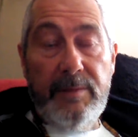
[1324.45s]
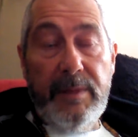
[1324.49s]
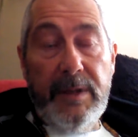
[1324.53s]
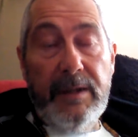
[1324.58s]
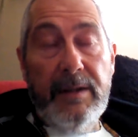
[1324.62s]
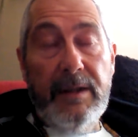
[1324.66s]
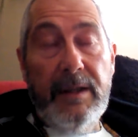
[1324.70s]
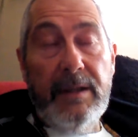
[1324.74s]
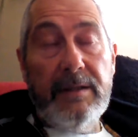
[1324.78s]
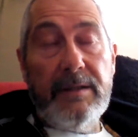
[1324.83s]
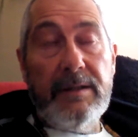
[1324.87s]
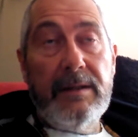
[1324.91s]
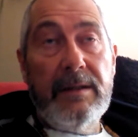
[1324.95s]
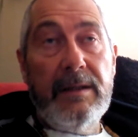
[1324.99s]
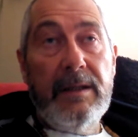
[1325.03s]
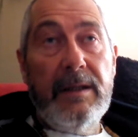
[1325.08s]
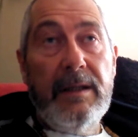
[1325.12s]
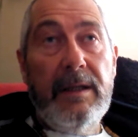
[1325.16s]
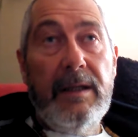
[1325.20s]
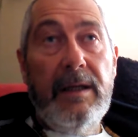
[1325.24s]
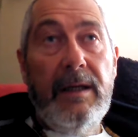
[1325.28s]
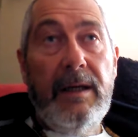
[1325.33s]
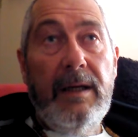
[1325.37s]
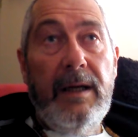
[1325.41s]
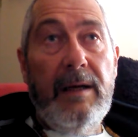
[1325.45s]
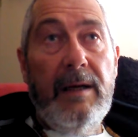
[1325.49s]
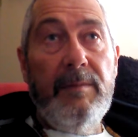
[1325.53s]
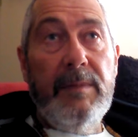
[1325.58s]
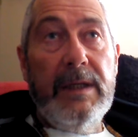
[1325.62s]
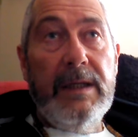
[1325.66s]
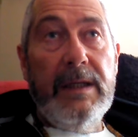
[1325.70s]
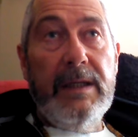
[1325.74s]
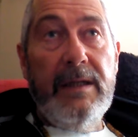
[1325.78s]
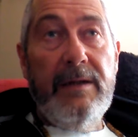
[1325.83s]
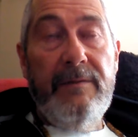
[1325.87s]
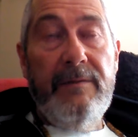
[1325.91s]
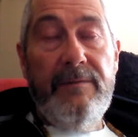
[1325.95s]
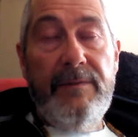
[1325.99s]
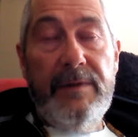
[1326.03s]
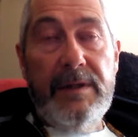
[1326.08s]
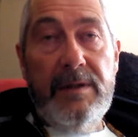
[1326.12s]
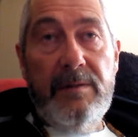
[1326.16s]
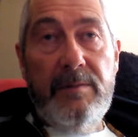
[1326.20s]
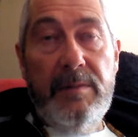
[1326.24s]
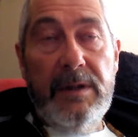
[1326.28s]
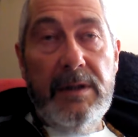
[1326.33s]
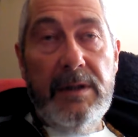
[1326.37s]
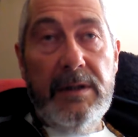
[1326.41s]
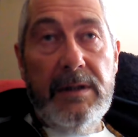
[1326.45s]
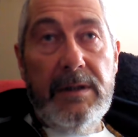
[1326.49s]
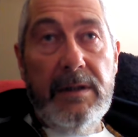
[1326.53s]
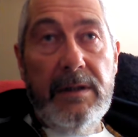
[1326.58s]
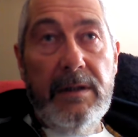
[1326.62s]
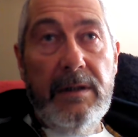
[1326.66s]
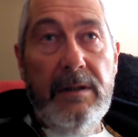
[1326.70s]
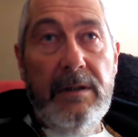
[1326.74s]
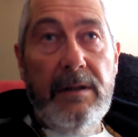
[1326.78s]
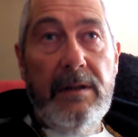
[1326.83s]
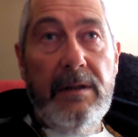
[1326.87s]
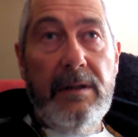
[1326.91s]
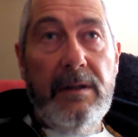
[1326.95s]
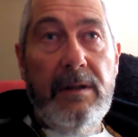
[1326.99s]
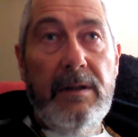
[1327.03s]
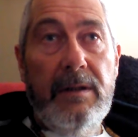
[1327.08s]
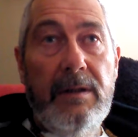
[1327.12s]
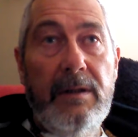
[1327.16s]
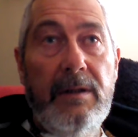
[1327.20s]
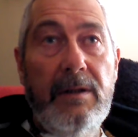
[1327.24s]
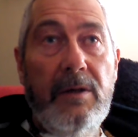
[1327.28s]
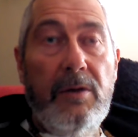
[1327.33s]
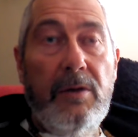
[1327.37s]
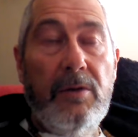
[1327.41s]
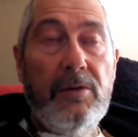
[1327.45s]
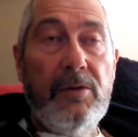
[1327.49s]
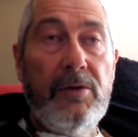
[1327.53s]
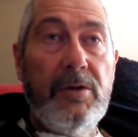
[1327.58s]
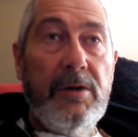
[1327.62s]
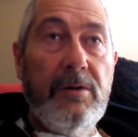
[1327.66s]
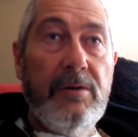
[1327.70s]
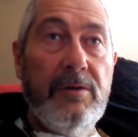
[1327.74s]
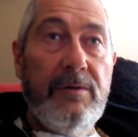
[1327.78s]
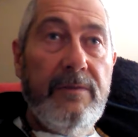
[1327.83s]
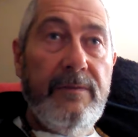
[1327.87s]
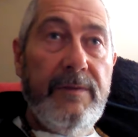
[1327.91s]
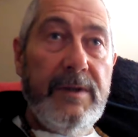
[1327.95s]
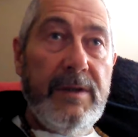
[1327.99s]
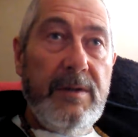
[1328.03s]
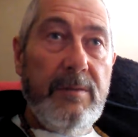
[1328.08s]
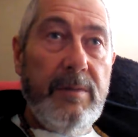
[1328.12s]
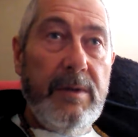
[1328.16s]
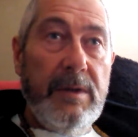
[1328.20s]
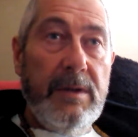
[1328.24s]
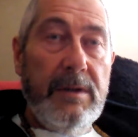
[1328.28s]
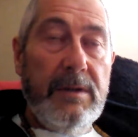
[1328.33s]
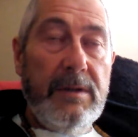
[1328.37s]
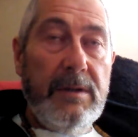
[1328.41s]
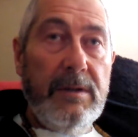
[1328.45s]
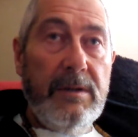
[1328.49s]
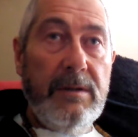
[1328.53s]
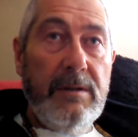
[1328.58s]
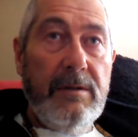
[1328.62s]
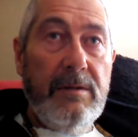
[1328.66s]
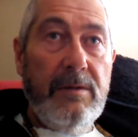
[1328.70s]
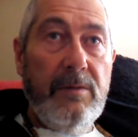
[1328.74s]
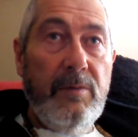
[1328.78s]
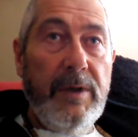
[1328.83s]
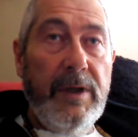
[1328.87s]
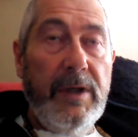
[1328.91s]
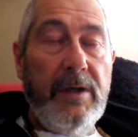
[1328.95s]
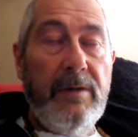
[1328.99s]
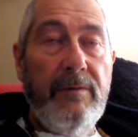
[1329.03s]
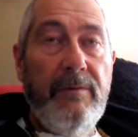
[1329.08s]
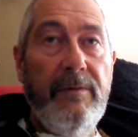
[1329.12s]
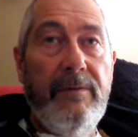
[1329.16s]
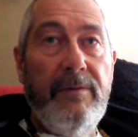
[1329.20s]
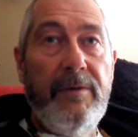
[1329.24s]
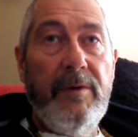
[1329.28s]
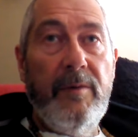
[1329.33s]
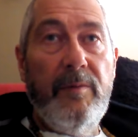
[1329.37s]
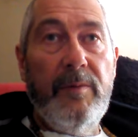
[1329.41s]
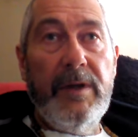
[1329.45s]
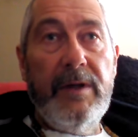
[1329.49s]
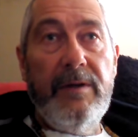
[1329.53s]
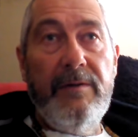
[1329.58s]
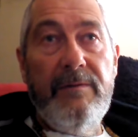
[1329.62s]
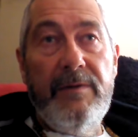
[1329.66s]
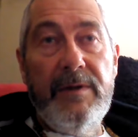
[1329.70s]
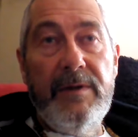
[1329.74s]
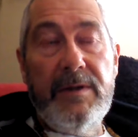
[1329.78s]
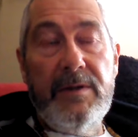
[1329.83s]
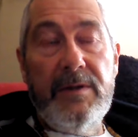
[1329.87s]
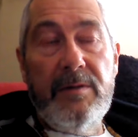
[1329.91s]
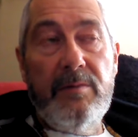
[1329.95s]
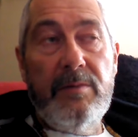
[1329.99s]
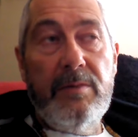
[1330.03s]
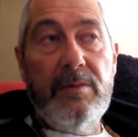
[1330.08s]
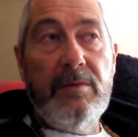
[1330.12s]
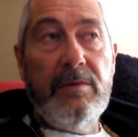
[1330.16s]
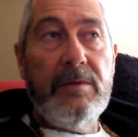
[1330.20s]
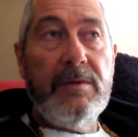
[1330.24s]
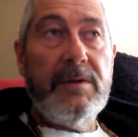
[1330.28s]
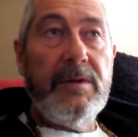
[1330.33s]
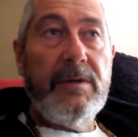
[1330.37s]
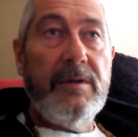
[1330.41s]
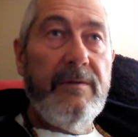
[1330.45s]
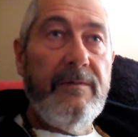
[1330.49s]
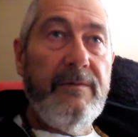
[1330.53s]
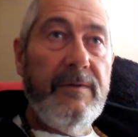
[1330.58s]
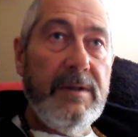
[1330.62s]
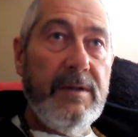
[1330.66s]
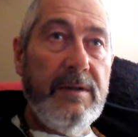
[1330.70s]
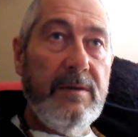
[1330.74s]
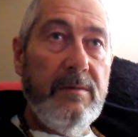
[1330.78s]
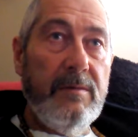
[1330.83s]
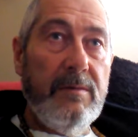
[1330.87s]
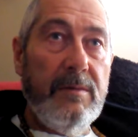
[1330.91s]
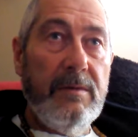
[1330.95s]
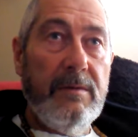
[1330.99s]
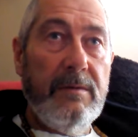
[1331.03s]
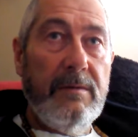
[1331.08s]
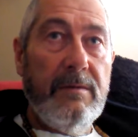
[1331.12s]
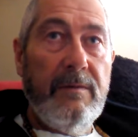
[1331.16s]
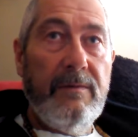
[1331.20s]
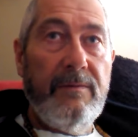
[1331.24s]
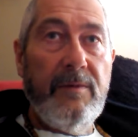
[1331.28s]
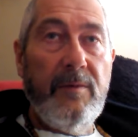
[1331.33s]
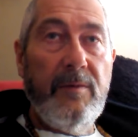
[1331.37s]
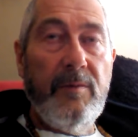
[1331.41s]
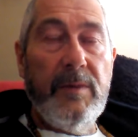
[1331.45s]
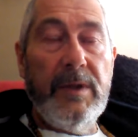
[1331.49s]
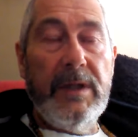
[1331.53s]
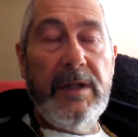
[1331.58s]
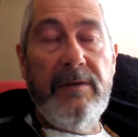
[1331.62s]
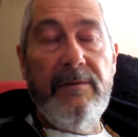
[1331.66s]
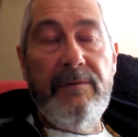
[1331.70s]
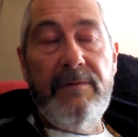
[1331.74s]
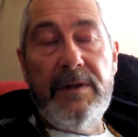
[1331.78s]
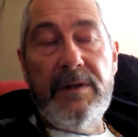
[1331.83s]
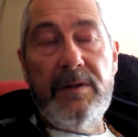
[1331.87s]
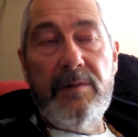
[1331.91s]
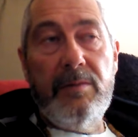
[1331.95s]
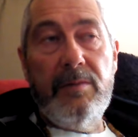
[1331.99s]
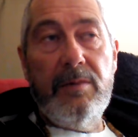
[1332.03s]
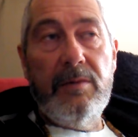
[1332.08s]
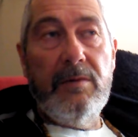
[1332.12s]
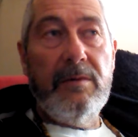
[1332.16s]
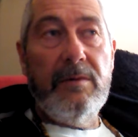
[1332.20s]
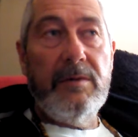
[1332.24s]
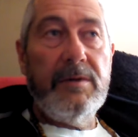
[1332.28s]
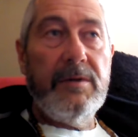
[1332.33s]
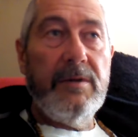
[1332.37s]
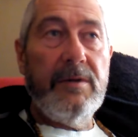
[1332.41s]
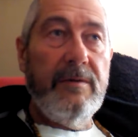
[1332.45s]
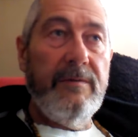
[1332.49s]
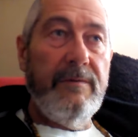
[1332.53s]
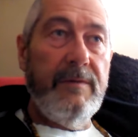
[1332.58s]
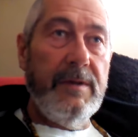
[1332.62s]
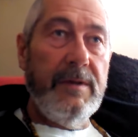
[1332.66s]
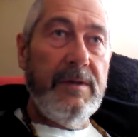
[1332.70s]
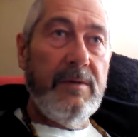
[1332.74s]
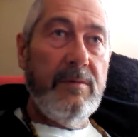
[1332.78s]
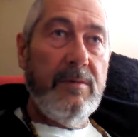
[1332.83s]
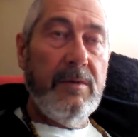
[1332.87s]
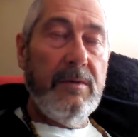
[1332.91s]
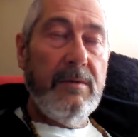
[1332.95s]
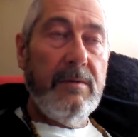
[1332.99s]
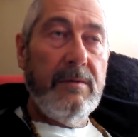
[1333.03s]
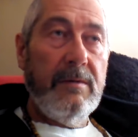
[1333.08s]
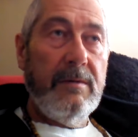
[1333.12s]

By that, I mean invisibility controls visibility. We come from the invisible to the visible, from the invisible to the visible.